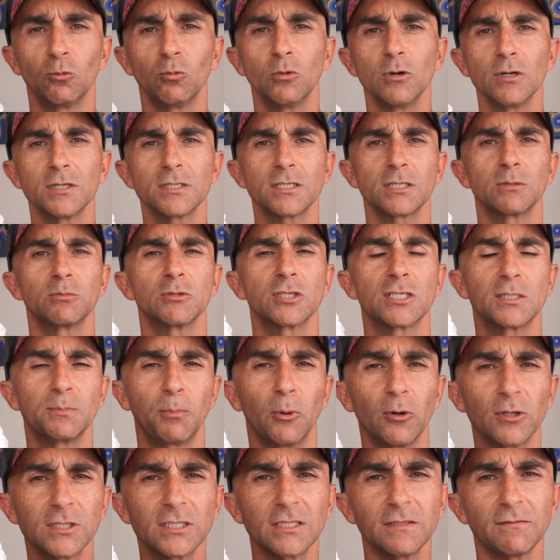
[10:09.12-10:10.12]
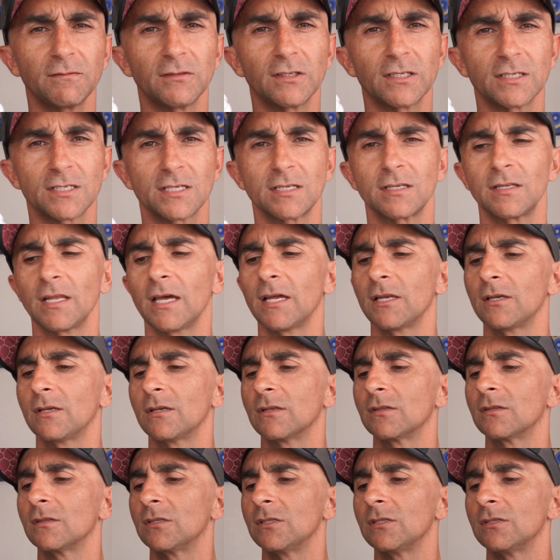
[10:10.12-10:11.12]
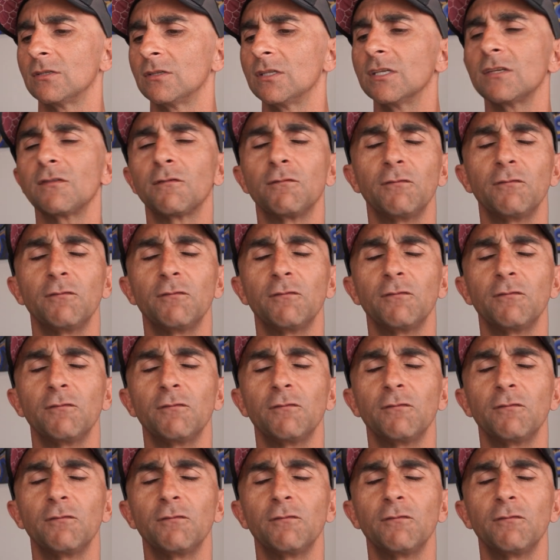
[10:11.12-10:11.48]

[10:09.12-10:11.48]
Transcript: was the responsiveness that this